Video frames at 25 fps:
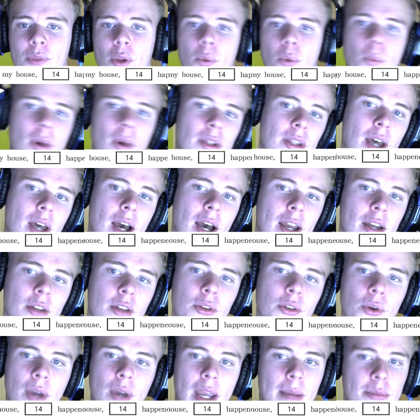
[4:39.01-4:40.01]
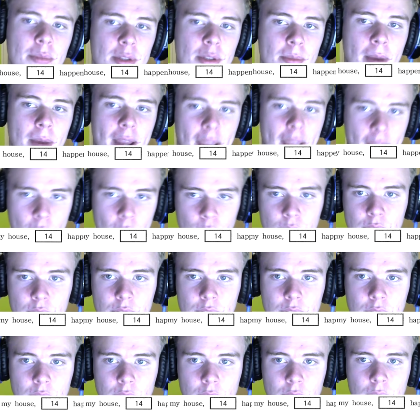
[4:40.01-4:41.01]
When Ayano came to my
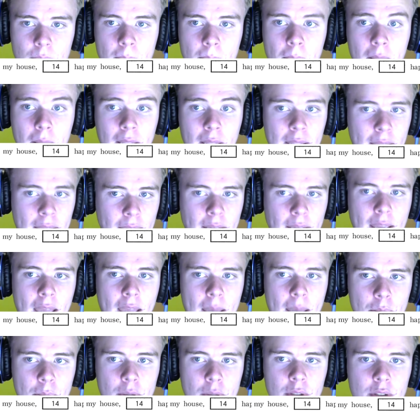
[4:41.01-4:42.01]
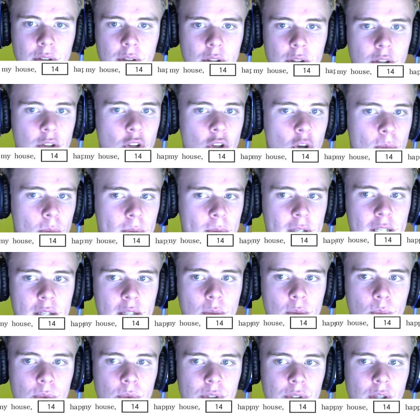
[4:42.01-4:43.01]
house, blank happened that nobody
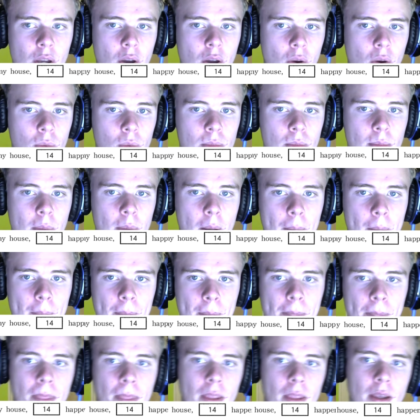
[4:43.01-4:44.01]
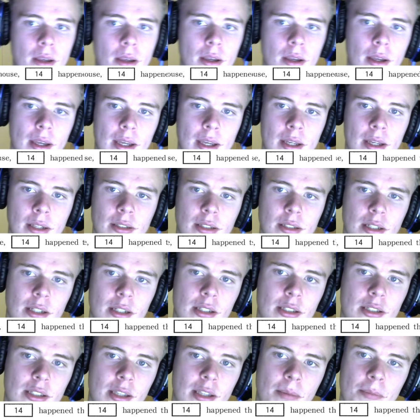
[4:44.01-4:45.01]
was at home it
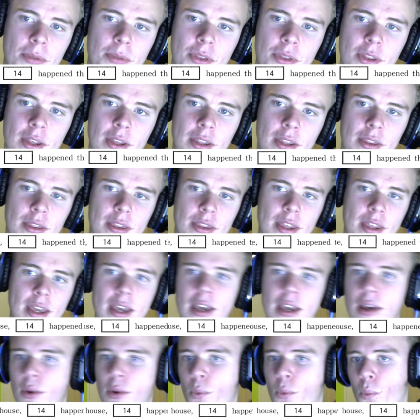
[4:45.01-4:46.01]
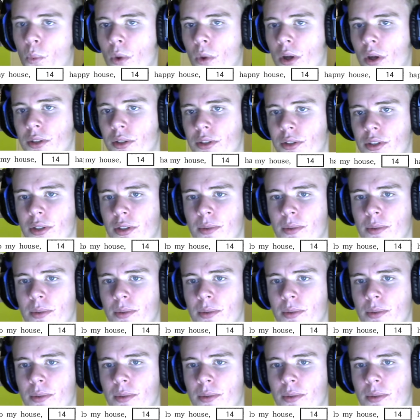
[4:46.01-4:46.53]
something there what?